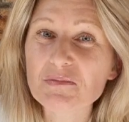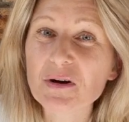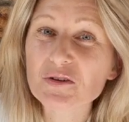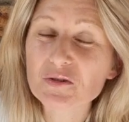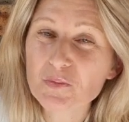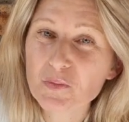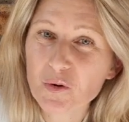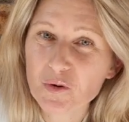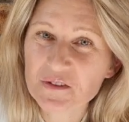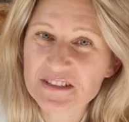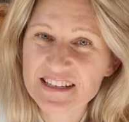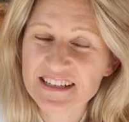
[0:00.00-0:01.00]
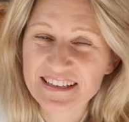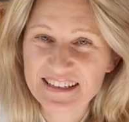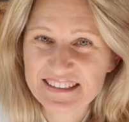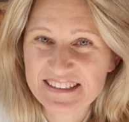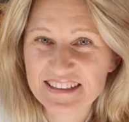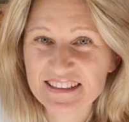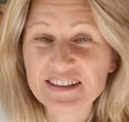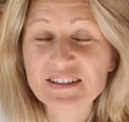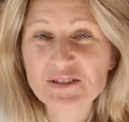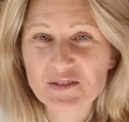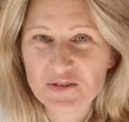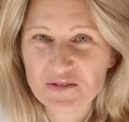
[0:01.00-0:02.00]
about Paul's letter
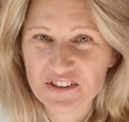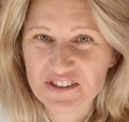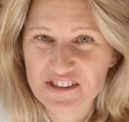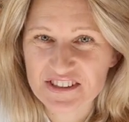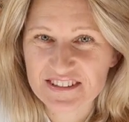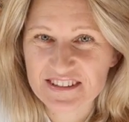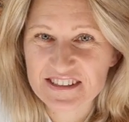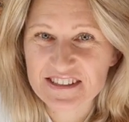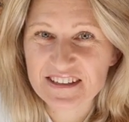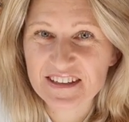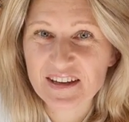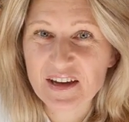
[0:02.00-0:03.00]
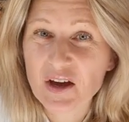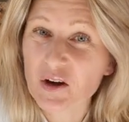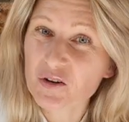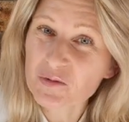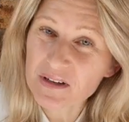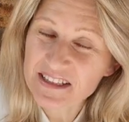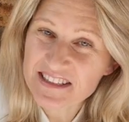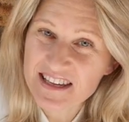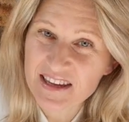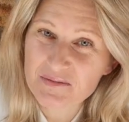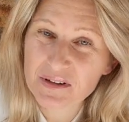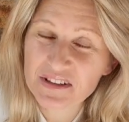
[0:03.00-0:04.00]
to Ephesians. On my
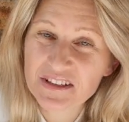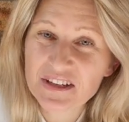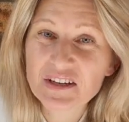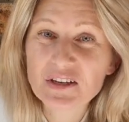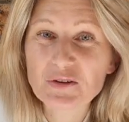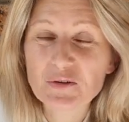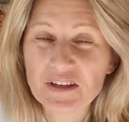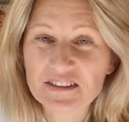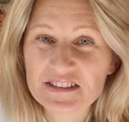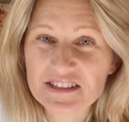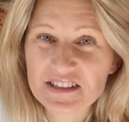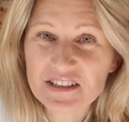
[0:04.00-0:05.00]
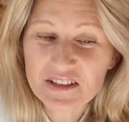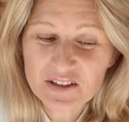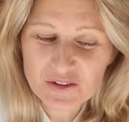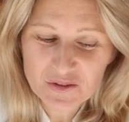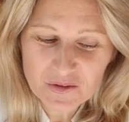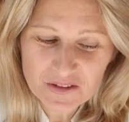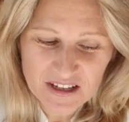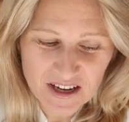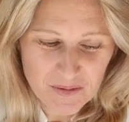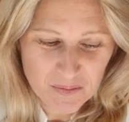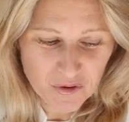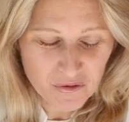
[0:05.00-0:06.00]
table, you can see two
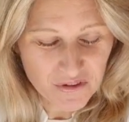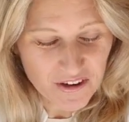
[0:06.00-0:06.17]
types of